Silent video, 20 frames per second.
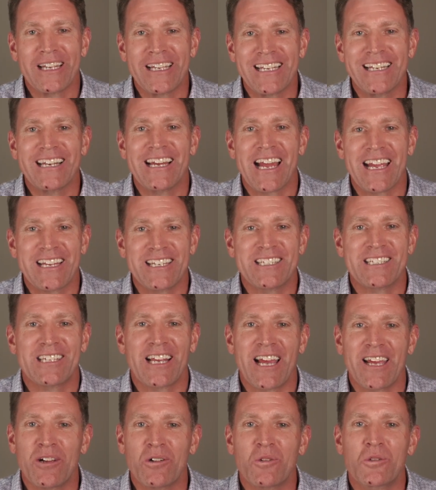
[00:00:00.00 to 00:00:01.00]
in a
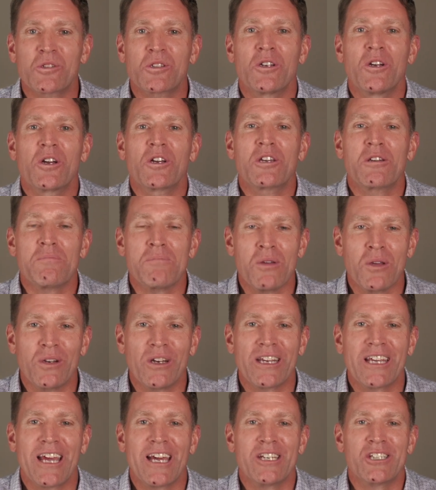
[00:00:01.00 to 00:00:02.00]
sales
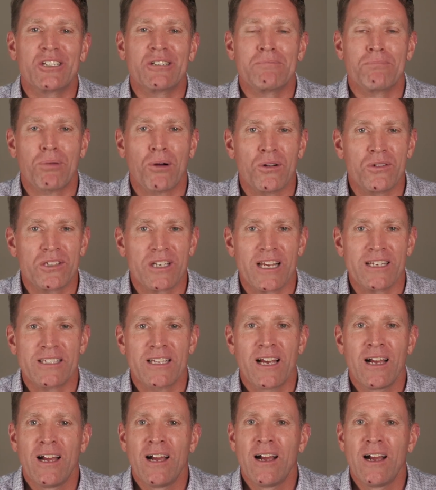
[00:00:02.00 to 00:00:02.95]
communication process.